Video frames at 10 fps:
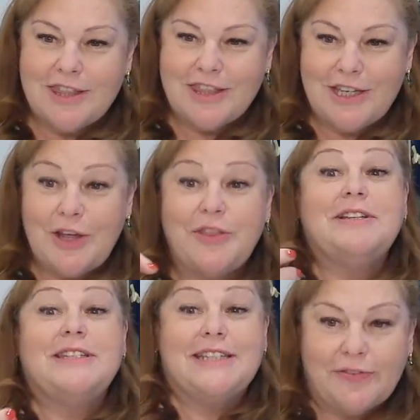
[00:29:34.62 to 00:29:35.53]
you know there
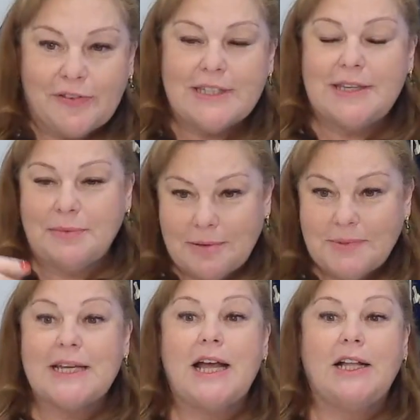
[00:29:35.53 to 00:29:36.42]
is a difference sometimes
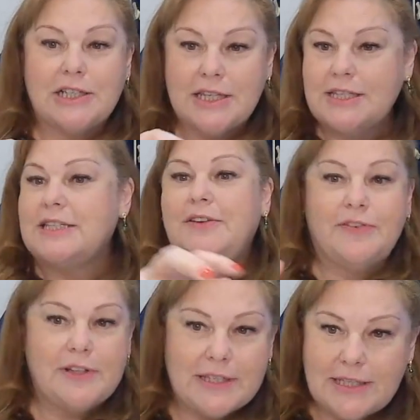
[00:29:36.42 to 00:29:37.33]
in culture. There's a
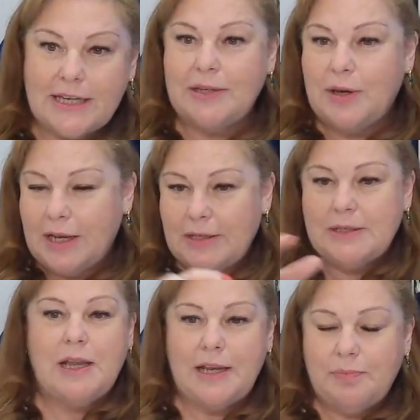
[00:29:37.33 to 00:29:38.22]
difference in in,
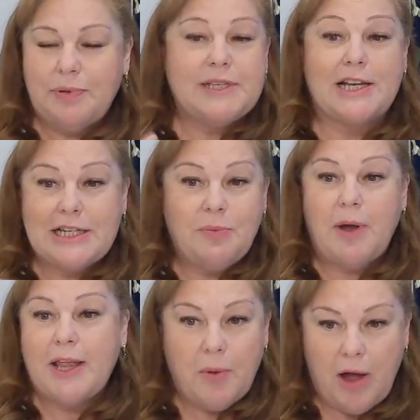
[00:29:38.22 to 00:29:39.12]
in potentially
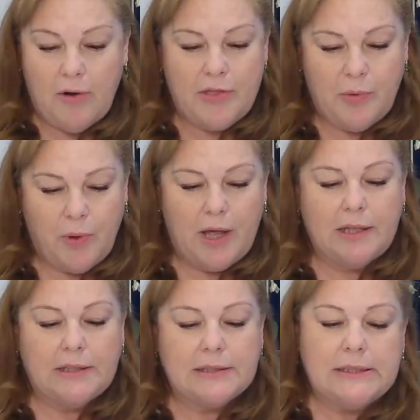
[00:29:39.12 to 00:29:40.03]
where you are in the
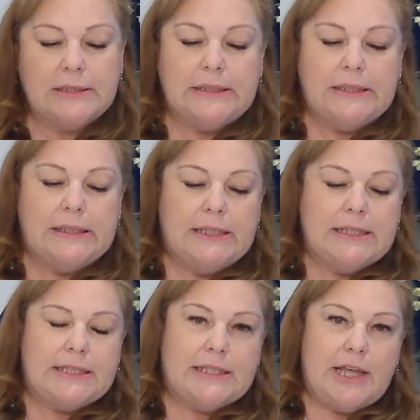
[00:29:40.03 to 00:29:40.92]
world.
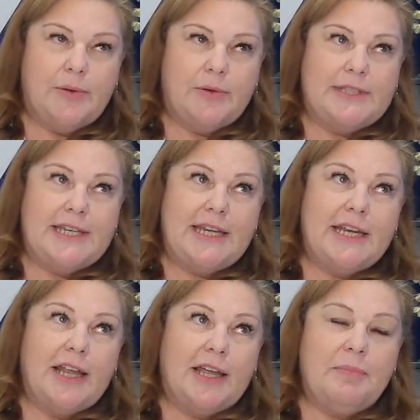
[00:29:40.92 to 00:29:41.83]
So D
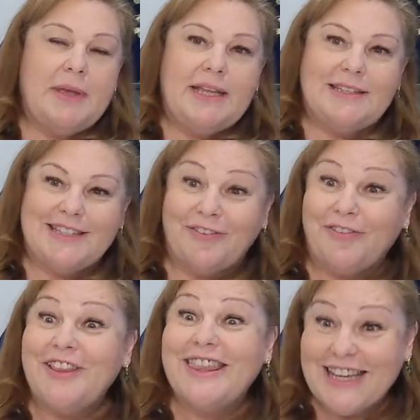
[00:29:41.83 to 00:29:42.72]
and I means
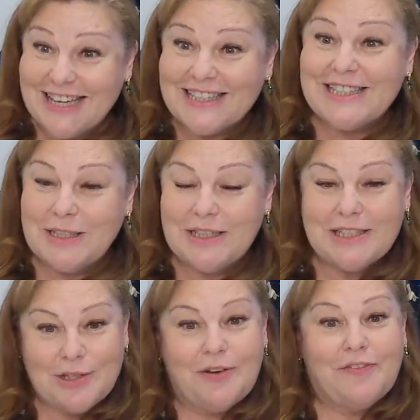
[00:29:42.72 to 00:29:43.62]
different things,
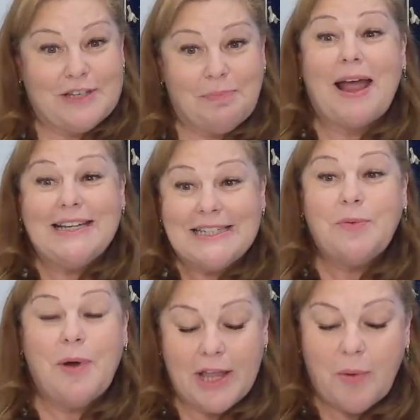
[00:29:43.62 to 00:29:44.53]
sort of depending
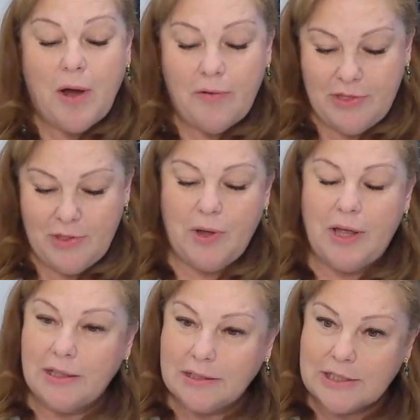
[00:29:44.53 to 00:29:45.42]
where you are in the
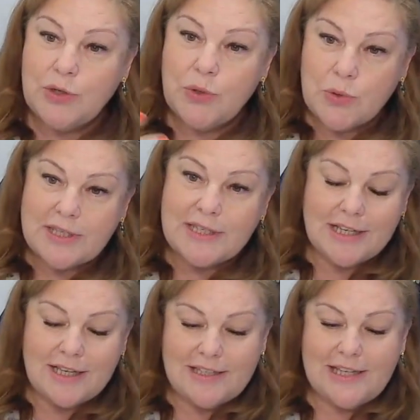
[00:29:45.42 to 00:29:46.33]
world. And yours is
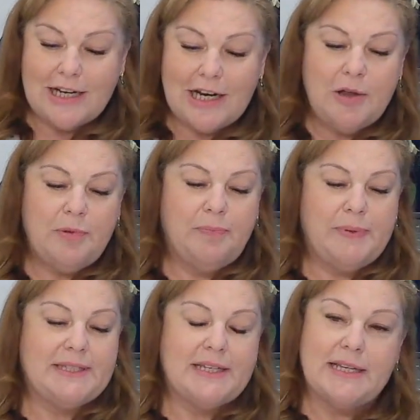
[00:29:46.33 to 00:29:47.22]
a is a global
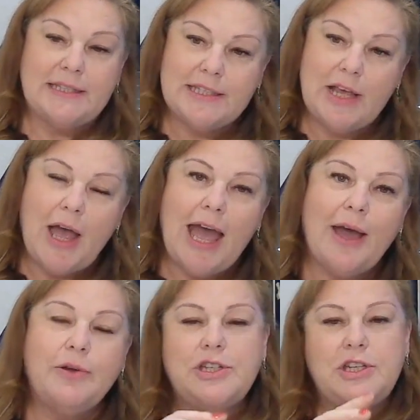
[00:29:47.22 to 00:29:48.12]
business. So
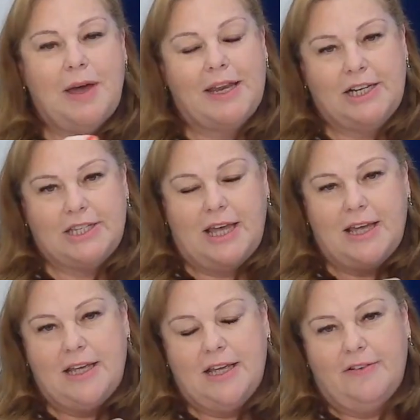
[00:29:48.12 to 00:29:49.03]
how do you manage that
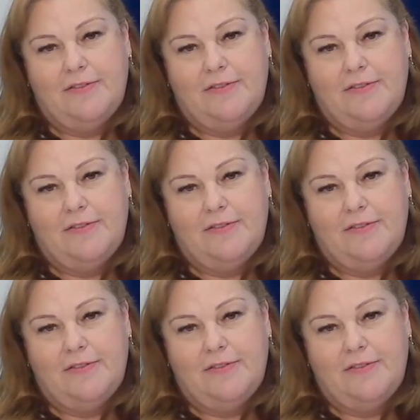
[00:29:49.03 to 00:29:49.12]
at